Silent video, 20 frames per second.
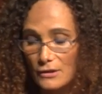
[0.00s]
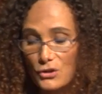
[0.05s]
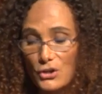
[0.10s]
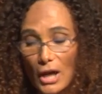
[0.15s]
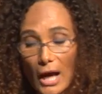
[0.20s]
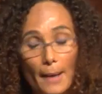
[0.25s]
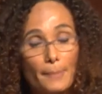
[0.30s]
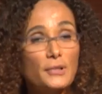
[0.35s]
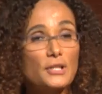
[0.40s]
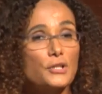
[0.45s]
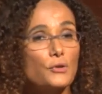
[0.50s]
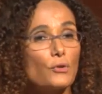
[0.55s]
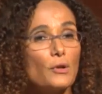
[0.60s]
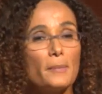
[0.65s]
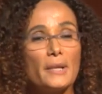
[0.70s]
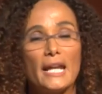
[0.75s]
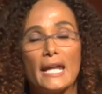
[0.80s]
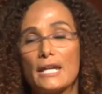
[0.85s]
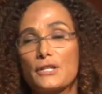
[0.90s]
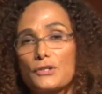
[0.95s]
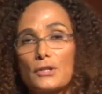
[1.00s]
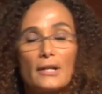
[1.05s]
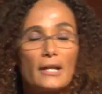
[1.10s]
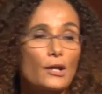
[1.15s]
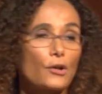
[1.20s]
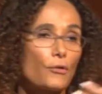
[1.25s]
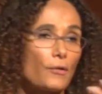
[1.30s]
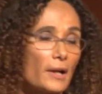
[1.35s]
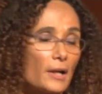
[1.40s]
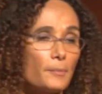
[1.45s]
Job discrimination,
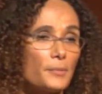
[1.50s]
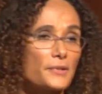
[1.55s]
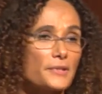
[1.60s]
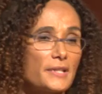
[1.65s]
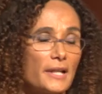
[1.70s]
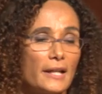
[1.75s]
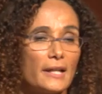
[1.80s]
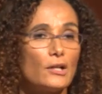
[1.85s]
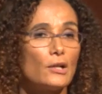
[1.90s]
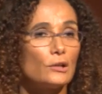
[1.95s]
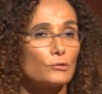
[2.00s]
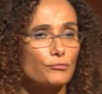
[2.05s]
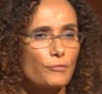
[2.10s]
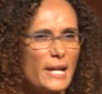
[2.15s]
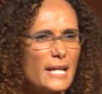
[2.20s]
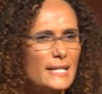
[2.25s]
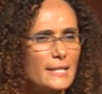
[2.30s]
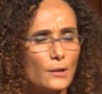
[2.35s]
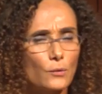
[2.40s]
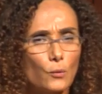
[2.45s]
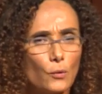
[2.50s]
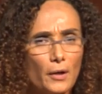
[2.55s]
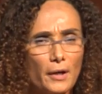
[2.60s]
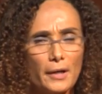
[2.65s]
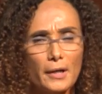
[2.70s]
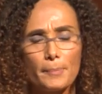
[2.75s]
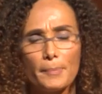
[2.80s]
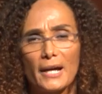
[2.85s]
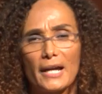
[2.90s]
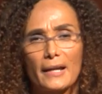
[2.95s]
incredible study called Race at
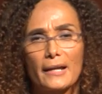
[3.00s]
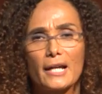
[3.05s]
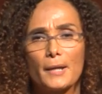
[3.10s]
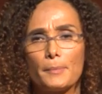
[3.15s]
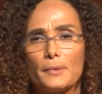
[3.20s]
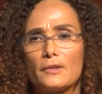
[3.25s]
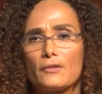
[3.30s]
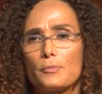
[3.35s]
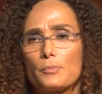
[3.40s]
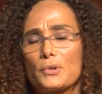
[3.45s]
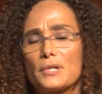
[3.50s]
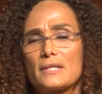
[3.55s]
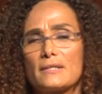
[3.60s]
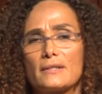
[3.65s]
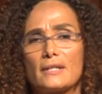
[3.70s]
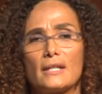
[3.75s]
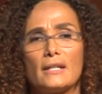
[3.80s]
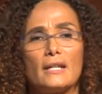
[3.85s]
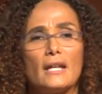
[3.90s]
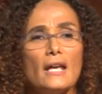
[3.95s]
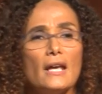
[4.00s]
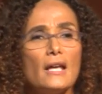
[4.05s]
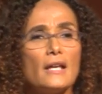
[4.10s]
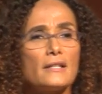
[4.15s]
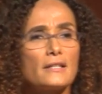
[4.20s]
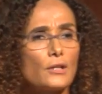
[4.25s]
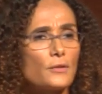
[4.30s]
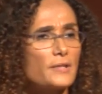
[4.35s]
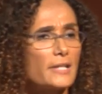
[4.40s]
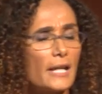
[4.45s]
Work by a couple of Princeton
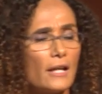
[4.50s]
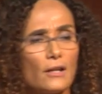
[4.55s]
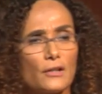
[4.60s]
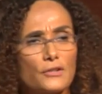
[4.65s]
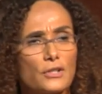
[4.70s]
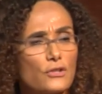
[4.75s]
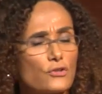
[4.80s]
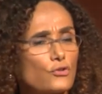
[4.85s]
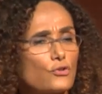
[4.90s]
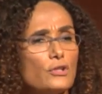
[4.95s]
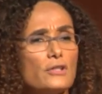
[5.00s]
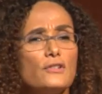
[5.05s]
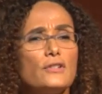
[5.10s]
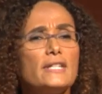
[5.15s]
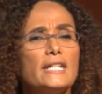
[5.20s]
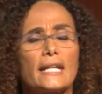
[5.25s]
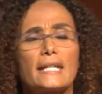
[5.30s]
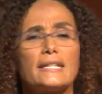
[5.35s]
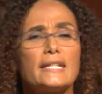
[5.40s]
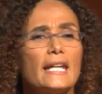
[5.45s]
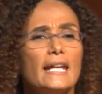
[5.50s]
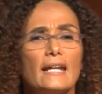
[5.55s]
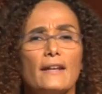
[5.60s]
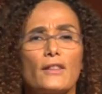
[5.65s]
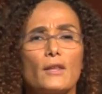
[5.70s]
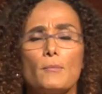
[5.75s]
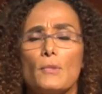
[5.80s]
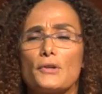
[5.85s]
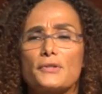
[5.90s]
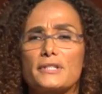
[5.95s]
sociologists,
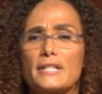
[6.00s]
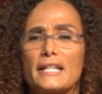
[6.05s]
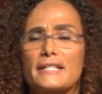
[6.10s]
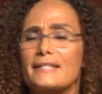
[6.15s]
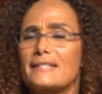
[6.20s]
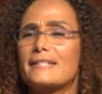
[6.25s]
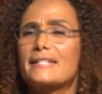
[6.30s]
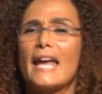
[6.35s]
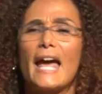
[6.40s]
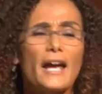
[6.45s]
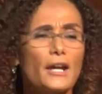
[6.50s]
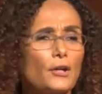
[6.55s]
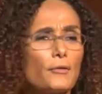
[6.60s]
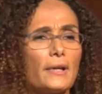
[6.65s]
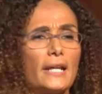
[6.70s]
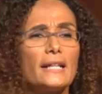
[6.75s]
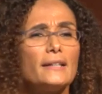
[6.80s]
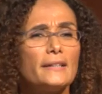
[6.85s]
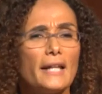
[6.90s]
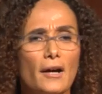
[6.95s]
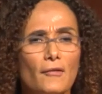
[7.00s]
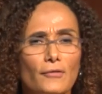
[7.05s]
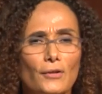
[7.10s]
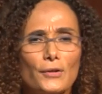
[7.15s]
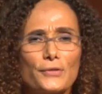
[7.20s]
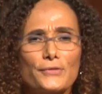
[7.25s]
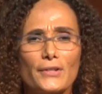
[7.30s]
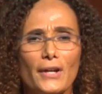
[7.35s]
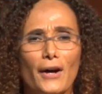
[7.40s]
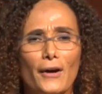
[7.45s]
dictate the most staggering
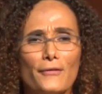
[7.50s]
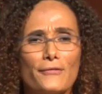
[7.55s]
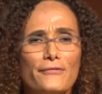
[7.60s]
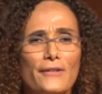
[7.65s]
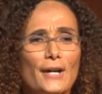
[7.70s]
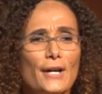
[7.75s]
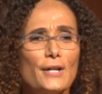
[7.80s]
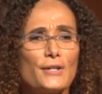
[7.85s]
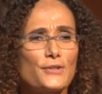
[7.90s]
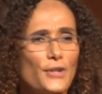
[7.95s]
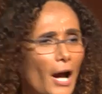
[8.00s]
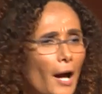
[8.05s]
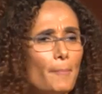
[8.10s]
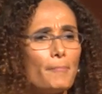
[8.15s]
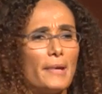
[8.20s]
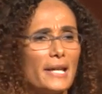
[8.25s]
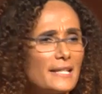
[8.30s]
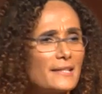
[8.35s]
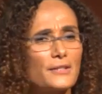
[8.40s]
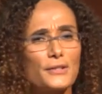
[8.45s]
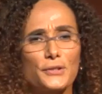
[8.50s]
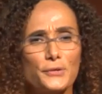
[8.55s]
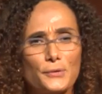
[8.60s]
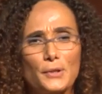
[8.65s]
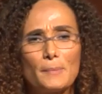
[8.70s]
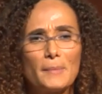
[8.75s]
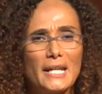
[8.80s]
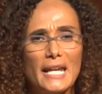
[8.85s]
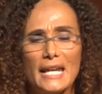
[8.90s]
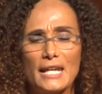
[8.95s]
levels of job-based
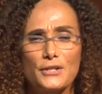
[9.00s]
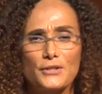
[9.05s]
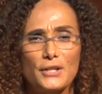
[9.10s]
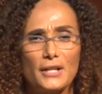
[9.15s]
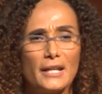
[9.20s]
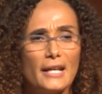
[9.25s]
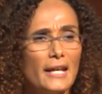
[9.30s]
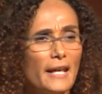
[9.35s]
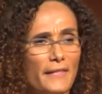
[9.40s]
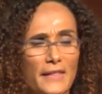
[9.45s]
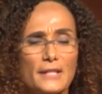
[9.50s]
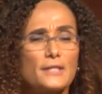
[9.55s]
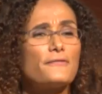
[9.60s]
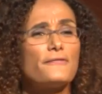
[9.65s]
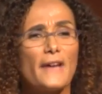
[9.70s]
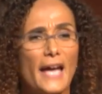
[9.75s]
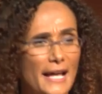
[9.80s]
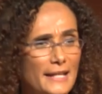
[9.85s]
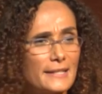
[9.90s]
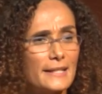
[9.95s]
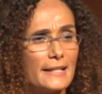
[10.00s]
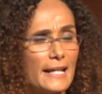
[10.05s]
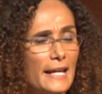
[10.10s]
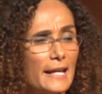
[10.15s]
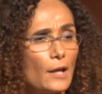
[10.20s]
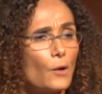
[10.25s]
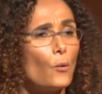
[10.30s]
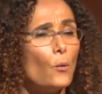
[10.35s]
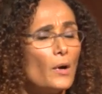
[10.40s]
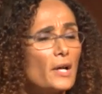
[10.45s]
discrimination that's
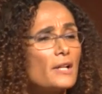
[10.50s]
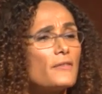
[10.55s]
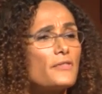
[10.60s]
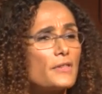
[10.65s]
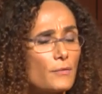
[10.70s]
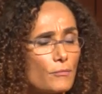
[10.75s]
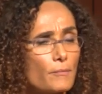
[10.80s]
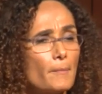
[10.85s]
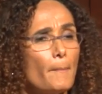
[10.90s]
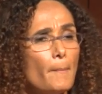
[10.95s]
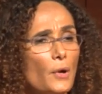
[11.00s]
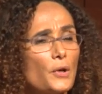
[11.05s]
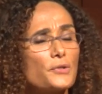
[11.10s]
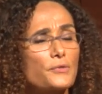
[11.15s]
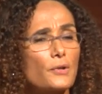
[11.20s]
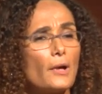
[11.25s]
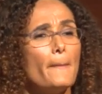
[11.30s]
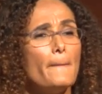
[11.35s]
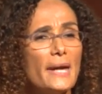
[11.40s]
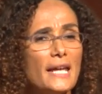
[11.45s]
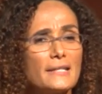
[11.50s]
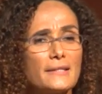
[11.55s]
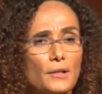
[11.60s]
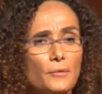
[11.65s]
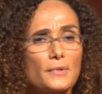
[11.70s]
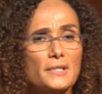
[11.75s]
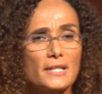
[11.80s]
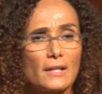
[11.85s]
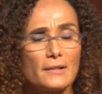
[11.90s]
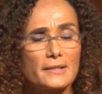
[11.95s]
fascinating. One of the most
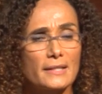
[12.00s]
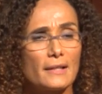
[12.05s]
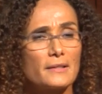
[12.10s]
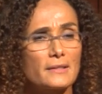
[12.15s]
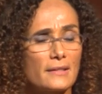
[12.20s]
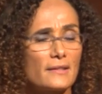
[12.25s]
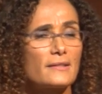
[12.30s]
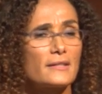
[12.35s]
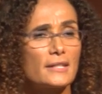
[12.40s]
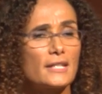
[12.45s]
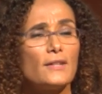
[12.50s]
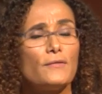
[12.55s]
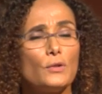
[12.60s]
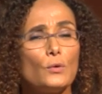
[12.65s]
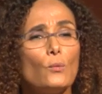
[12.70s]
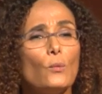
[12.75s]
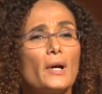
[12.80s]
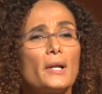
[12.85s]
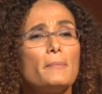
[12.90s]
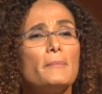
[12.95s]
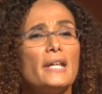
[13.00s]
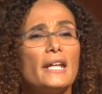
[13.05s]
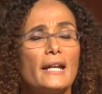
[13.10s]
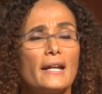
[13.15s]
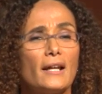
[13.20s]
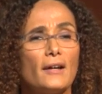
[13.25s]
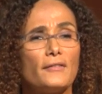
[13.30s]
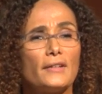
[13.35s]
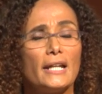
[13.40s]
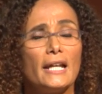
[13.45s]
amazing results, I'll just give you 1
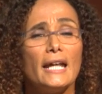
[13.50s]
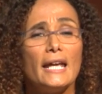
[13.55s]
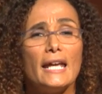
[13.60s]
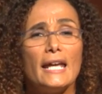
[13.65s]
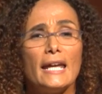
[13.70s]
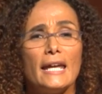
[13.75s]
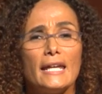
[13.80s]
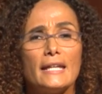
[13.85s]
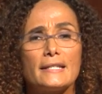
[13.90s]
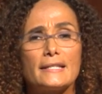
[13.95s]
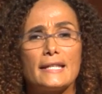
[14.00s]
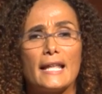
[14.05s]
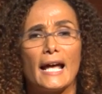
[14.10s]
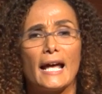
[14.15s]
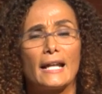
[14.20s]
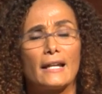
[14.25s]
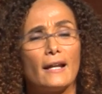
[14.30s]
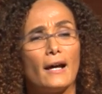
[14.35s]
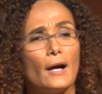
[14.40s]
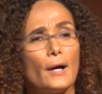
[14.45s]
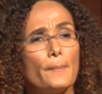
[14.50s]
minute of it, is that